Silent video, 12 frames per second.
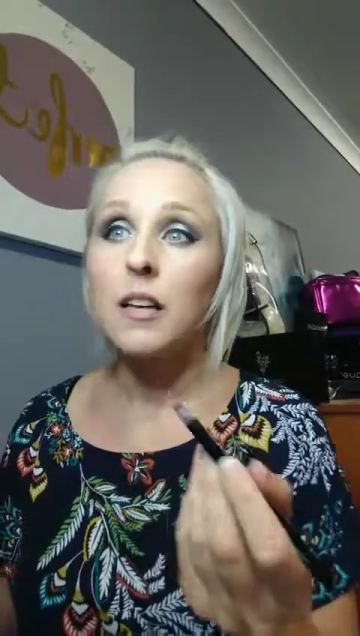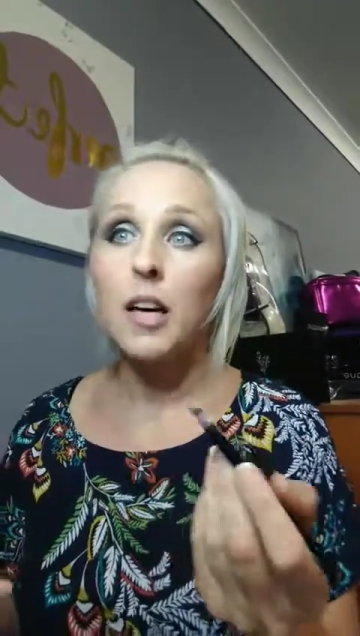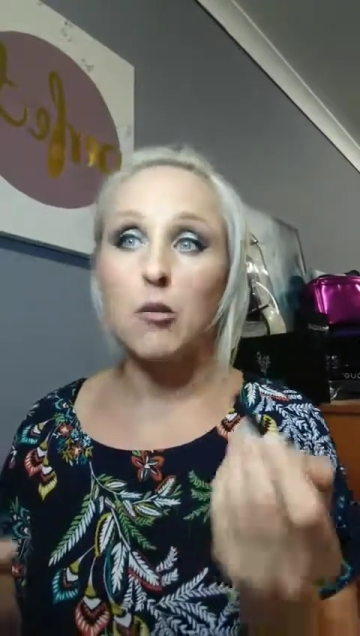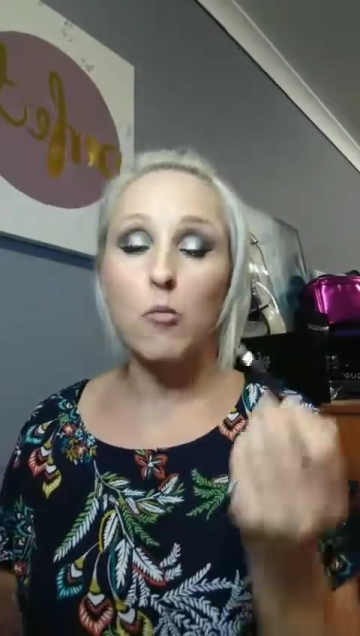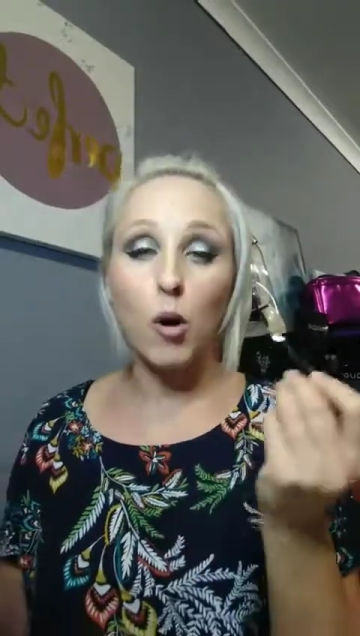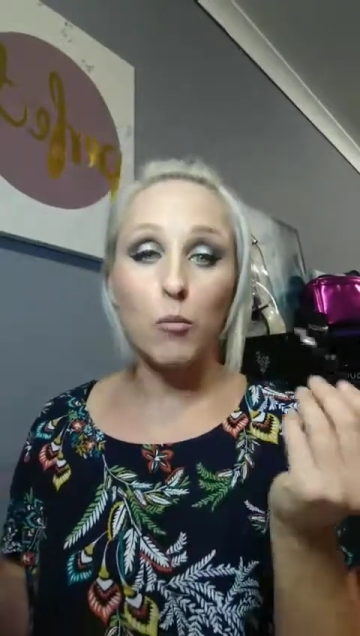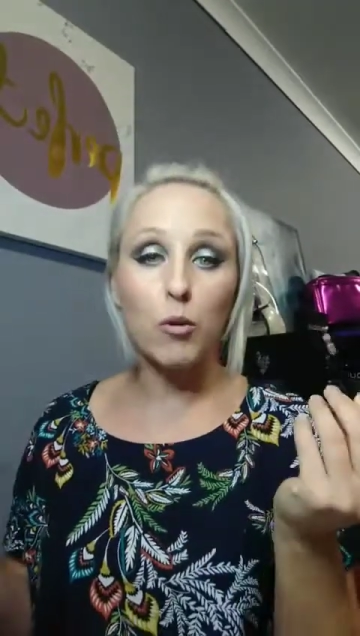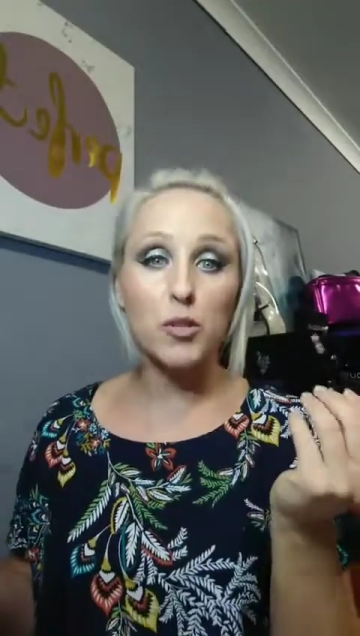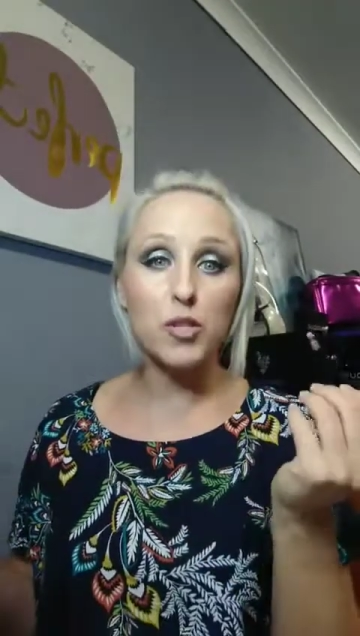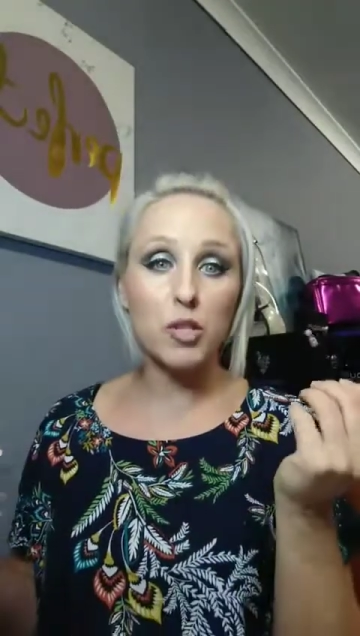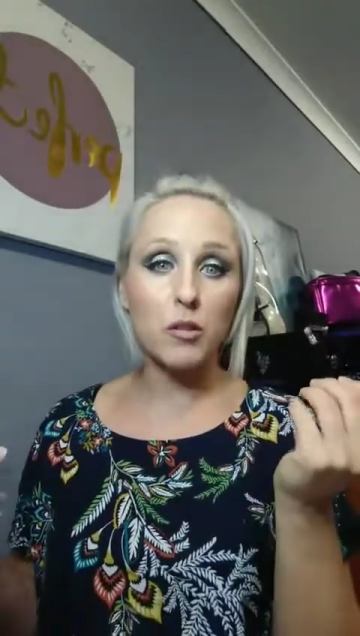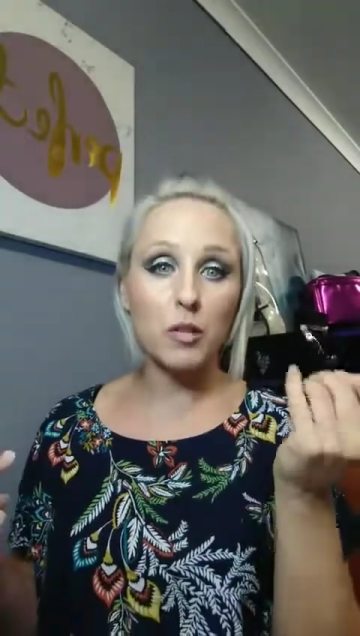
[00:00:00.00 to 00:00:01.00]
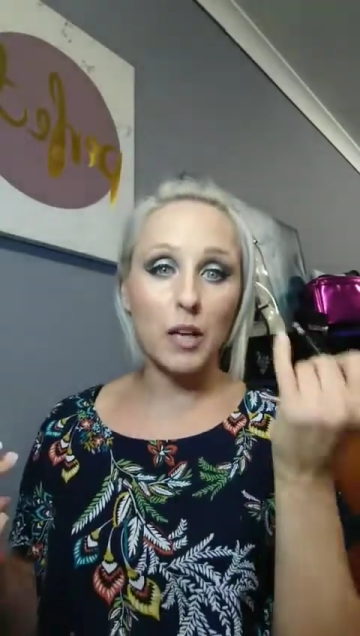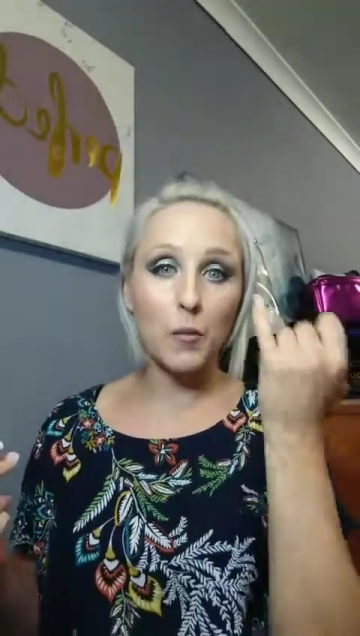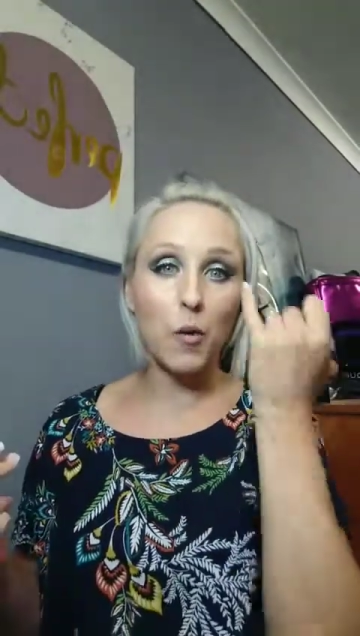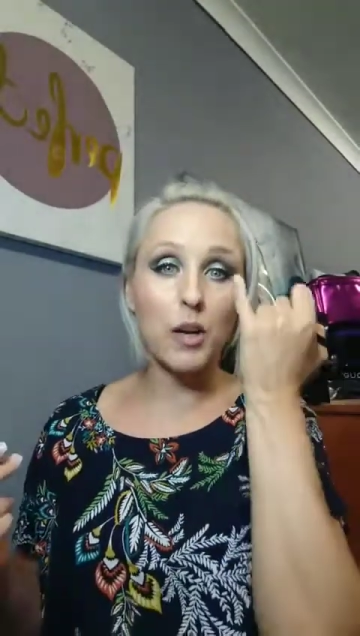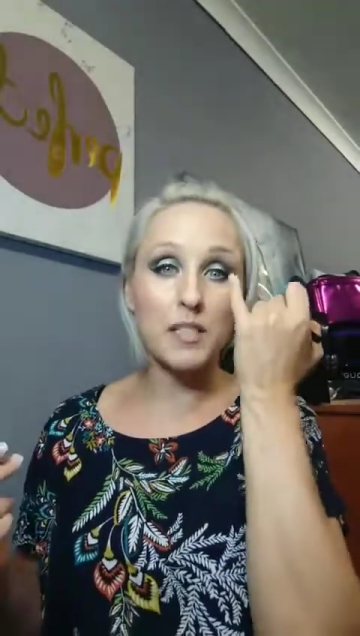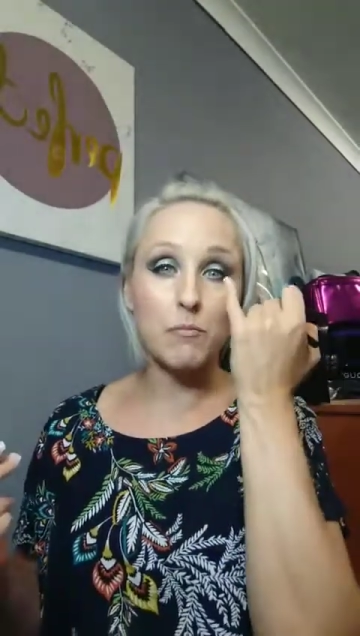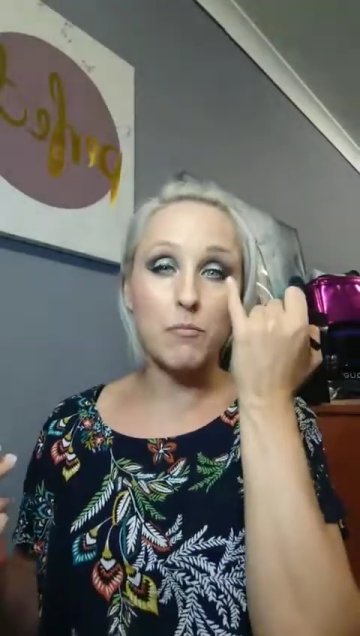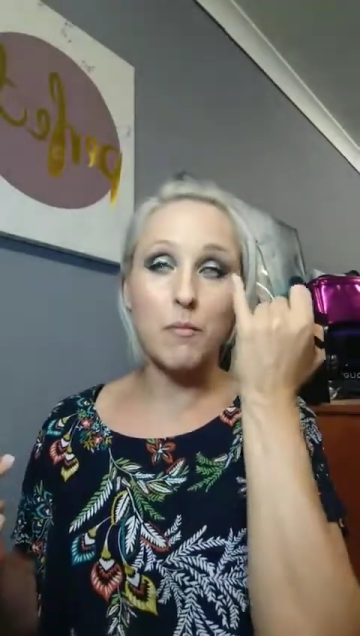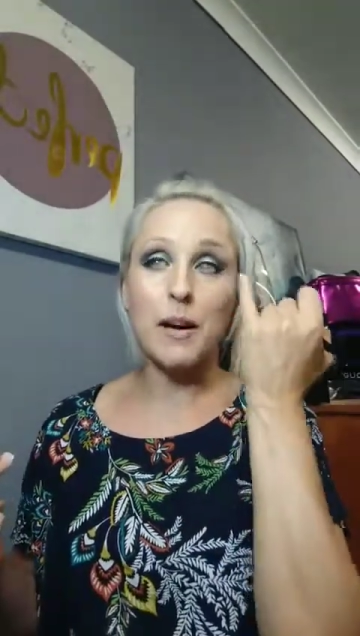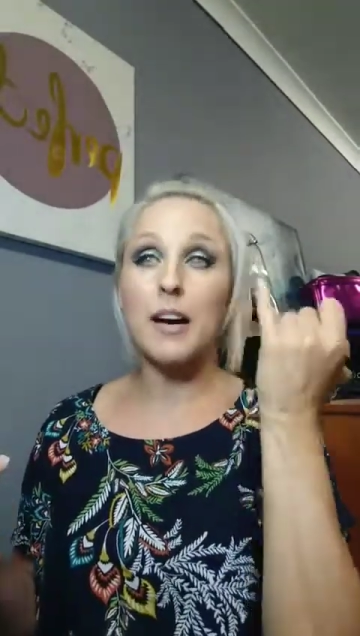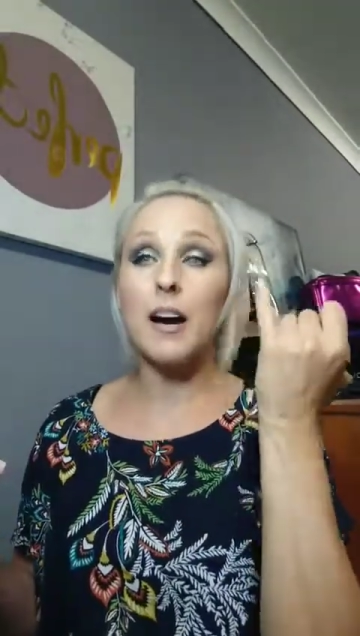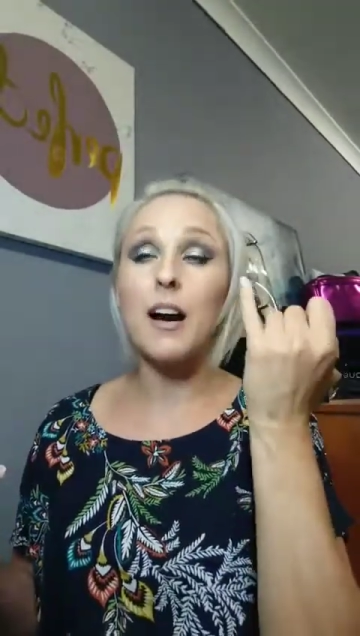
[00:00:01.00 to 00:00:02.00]
And I'm almost doing like what I did with
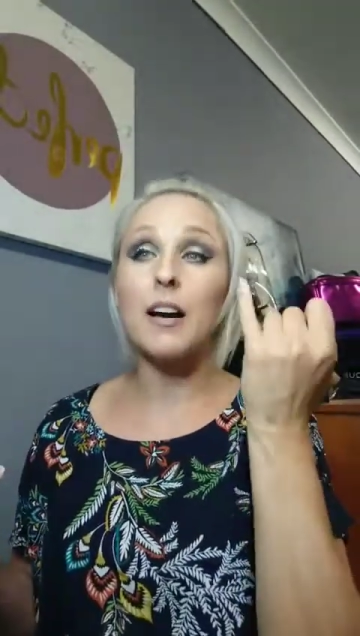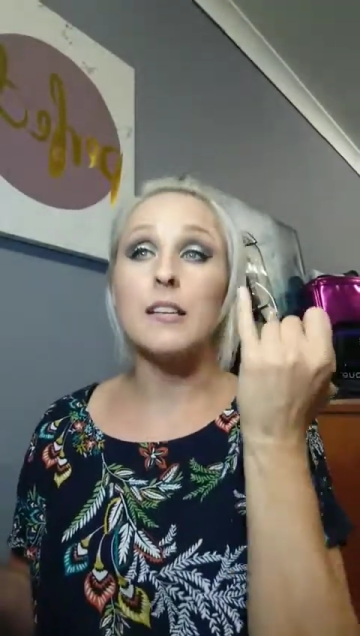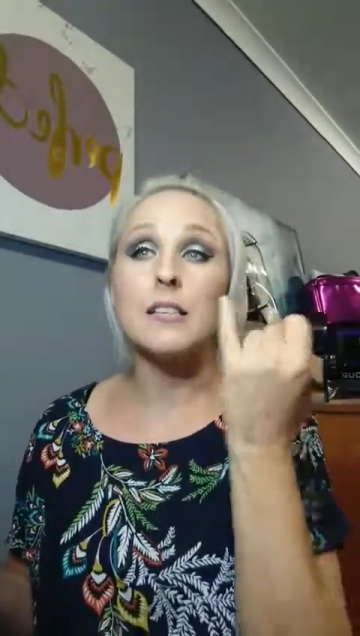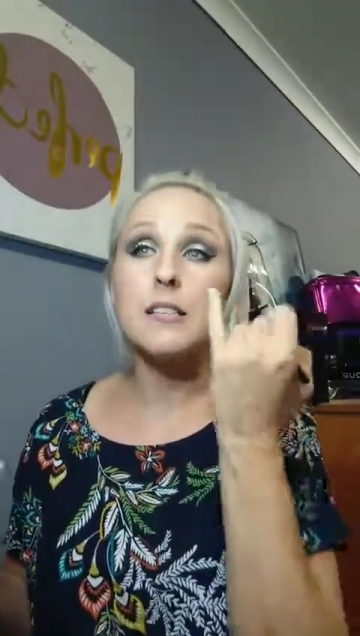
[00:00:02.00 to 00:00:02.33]
my eyes.